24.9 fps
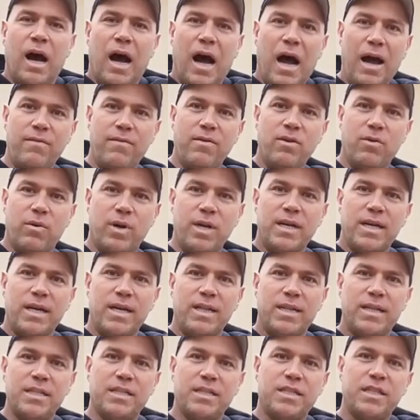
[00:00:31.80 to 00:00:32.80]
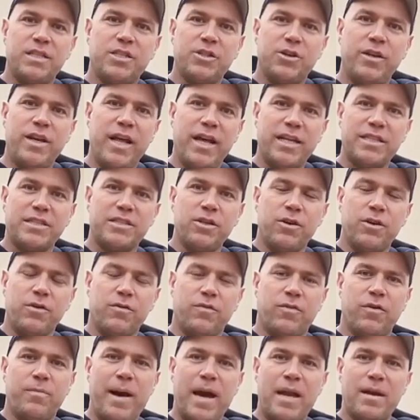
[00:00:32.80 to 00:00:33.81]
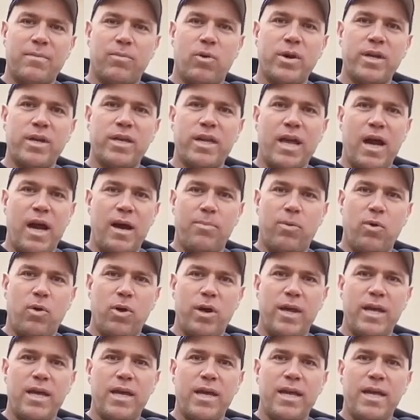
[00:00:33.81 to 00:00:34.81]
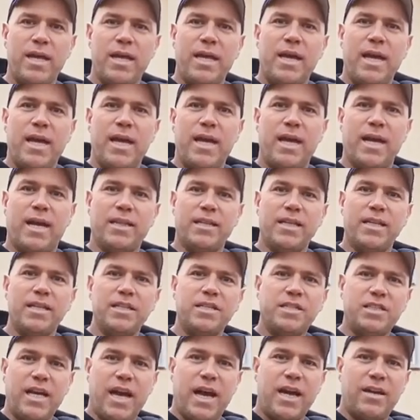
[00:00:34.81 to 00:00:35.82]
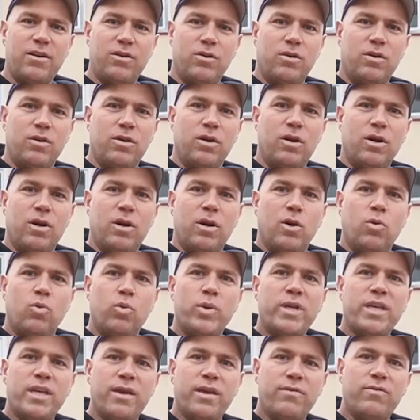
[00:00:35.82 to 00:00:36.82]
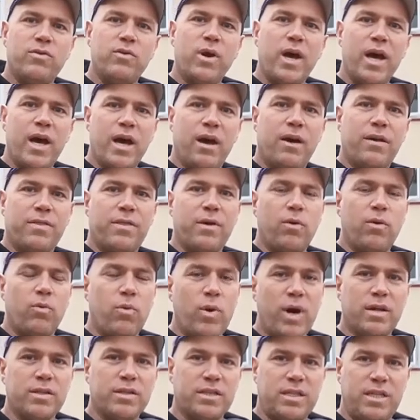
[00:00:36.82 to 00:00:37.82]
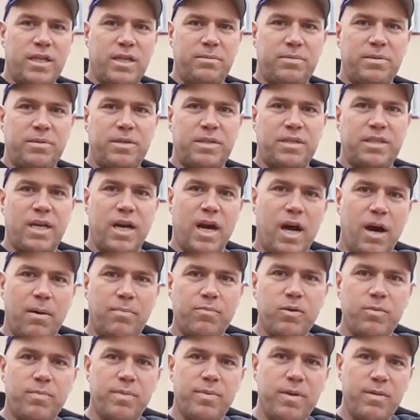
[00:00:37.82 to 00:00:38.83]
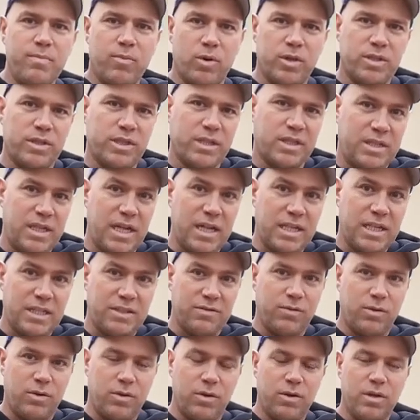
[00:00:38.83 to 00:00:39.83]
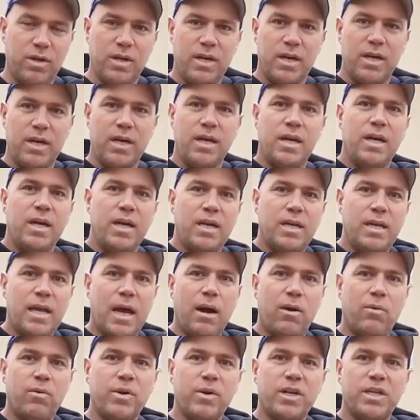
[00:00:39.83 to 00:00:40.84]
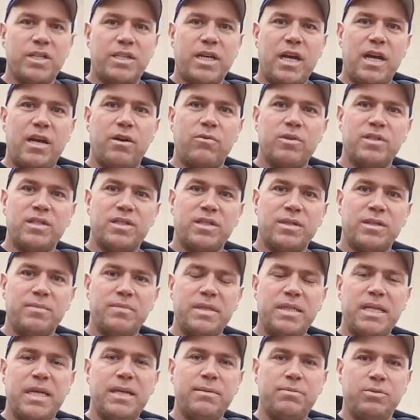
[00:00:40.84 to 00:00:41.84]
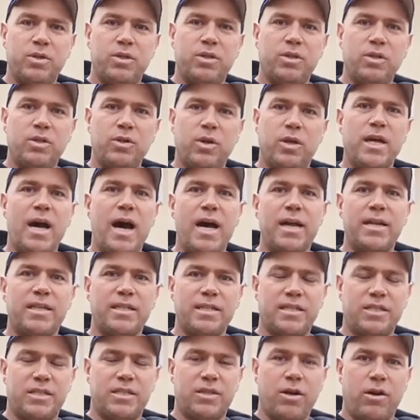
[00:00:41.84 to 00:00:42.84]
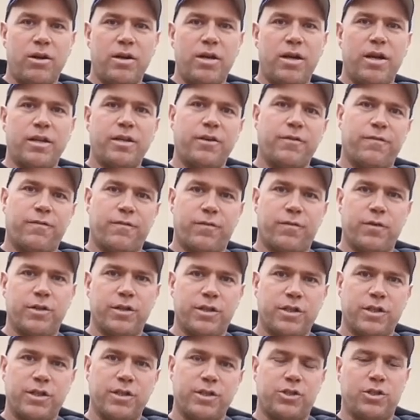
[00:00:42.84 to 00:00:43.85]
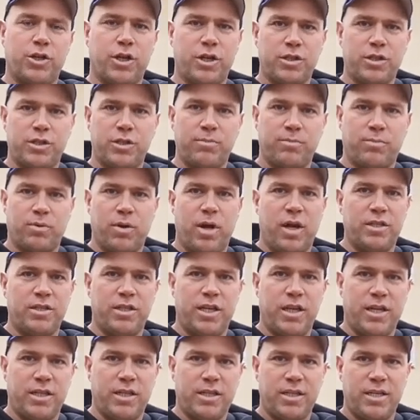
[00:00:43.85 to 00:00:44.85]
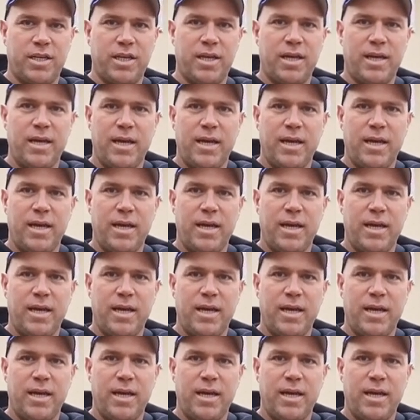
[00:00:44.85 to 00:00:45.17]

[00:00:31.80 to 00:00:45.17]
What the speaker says: Hi everyone, this is Ernesto from AttaBoyCowBoy, and on this channel, we give you health and wealth tips to help you be more successful. Now, I want to share some tips with you on how to get started on your first construction project.